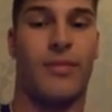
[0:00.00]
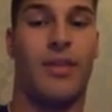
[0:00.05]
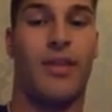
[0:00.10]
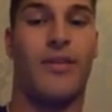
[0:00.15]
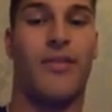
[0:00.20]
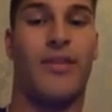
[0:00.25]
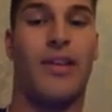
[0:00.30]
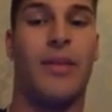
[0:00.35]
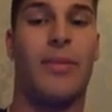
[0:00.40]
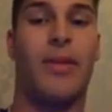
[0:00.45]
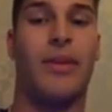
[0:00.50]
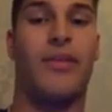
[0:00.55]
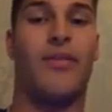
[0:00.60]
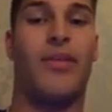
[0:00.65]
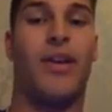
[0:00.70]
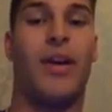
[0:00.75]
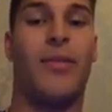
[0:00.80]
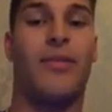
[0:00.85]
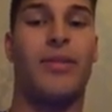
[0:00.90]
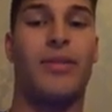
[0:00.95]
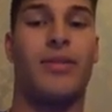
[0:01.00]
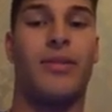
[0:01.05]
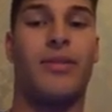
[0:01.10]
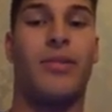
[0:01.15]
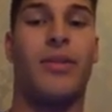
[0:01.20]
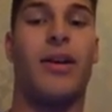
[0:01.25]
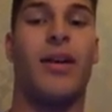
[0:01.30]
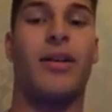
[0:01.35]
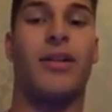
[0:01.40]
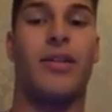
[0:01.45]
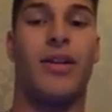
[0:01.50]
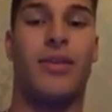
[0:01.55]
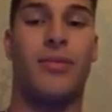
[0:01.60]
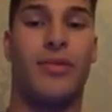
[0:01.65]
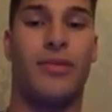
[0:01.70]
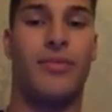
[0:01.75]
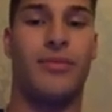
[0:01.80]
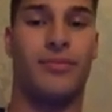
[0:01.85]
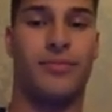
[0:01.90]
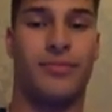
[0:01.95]
The Filipino vibes were
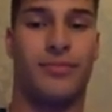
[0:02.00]
incredible.